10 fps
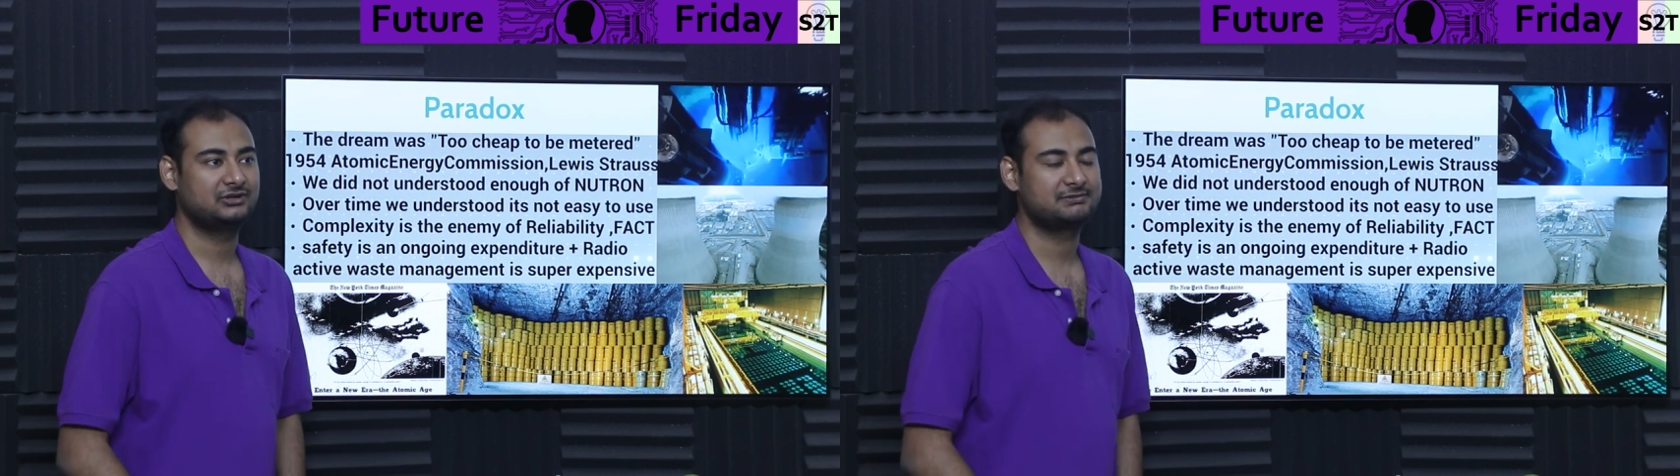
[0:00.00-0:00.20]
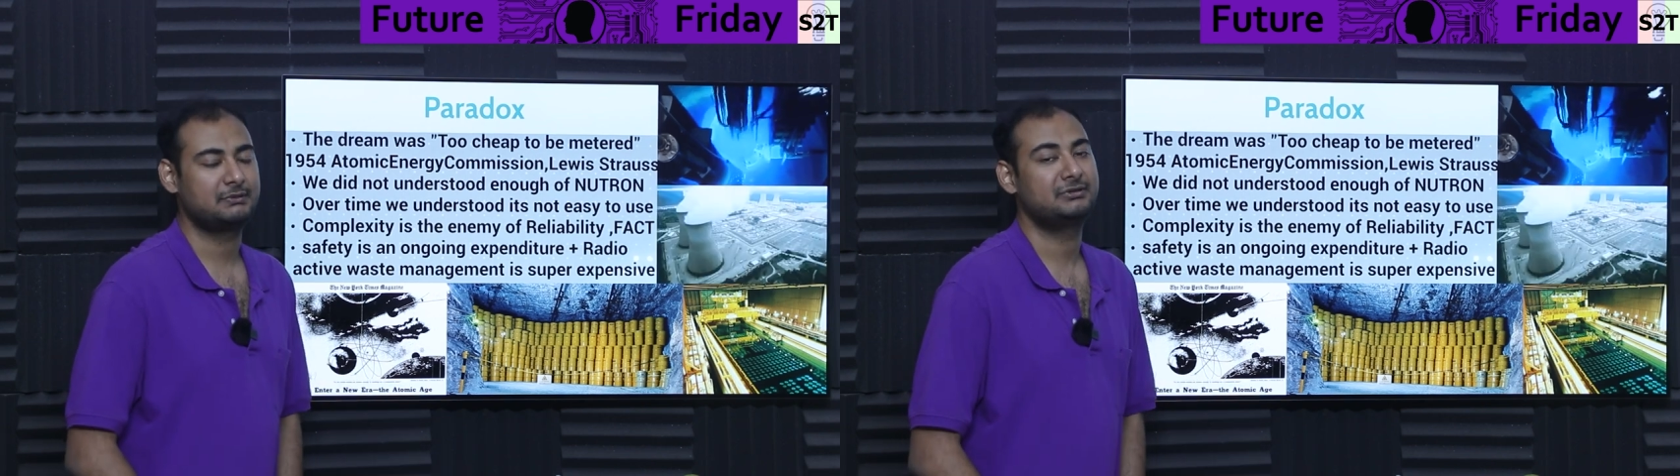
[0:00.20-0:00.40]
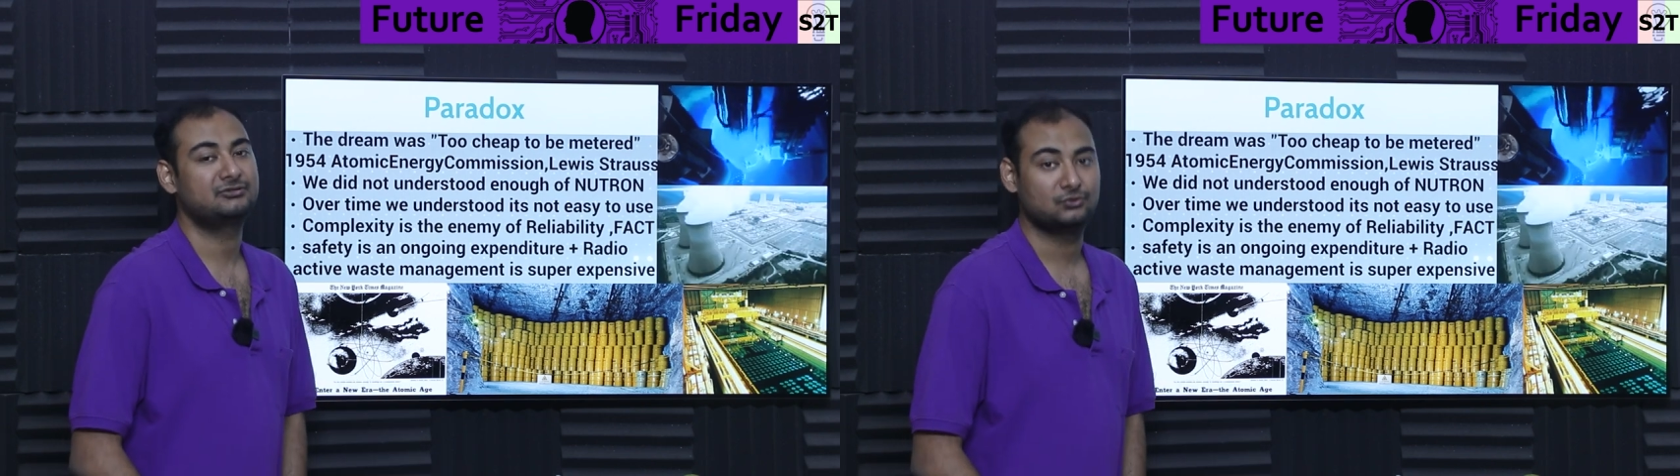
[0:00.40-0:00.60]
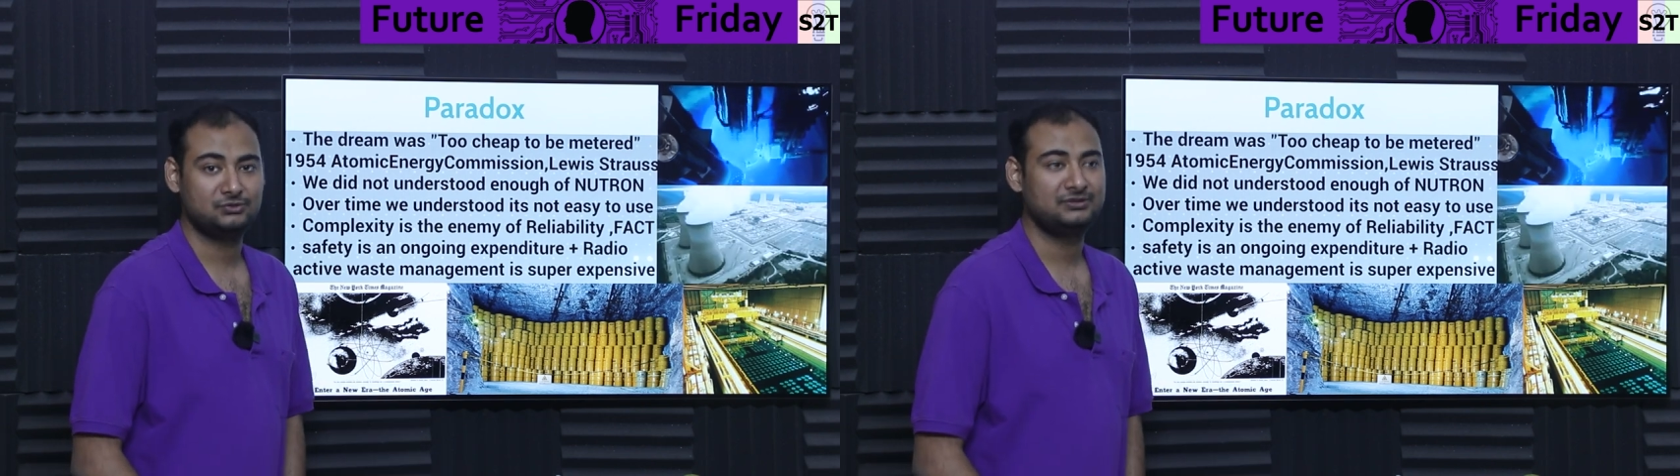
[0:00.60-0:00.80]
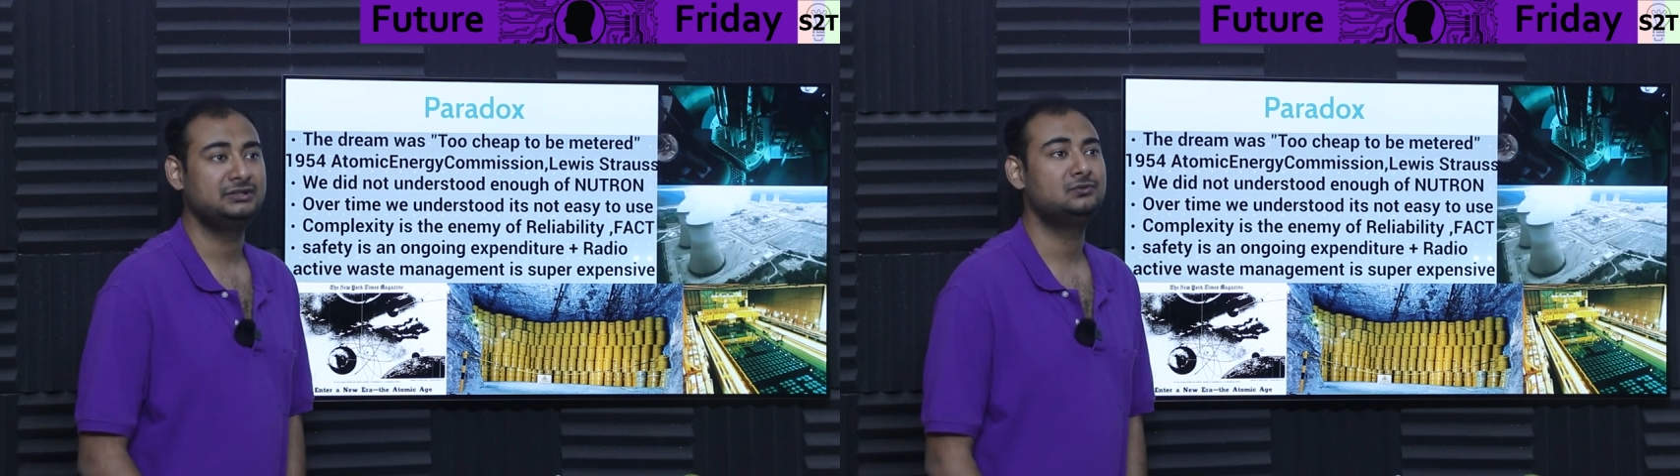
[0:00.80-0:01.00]
to experiment
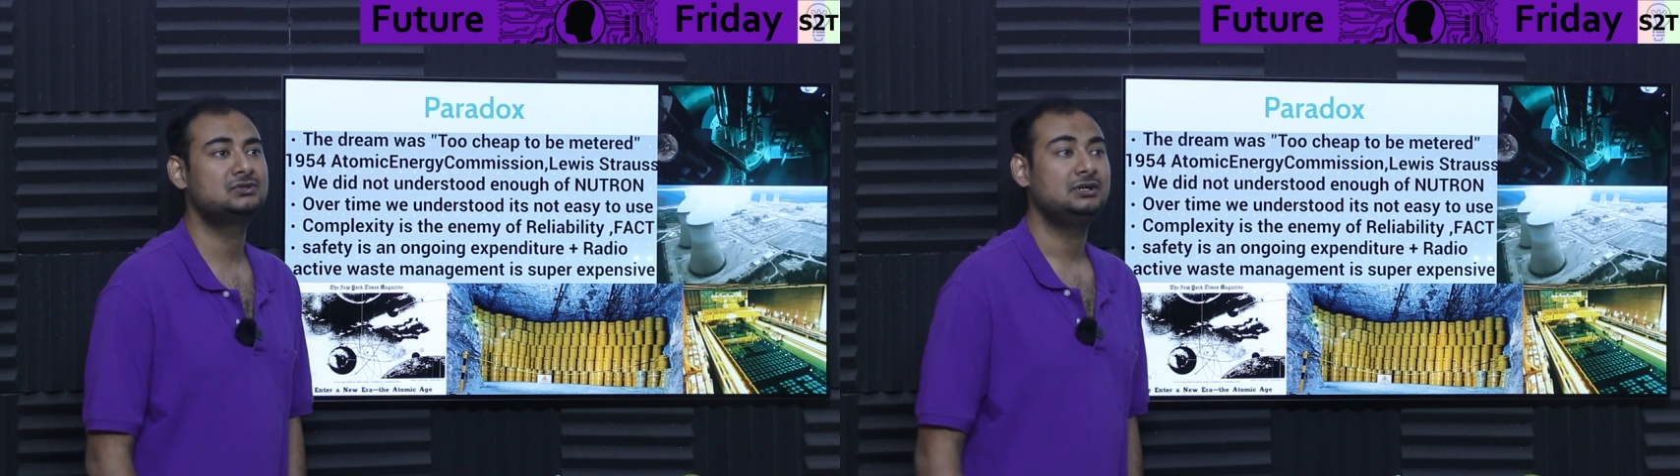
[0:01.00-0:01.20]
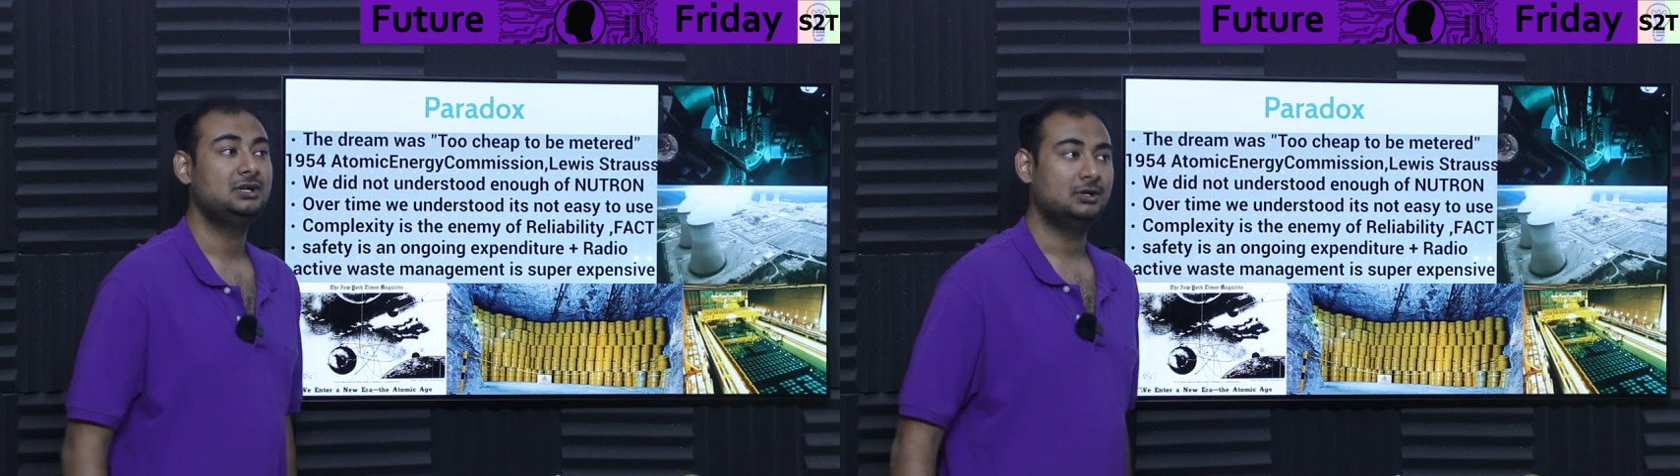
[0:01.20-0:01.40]
both with nukes,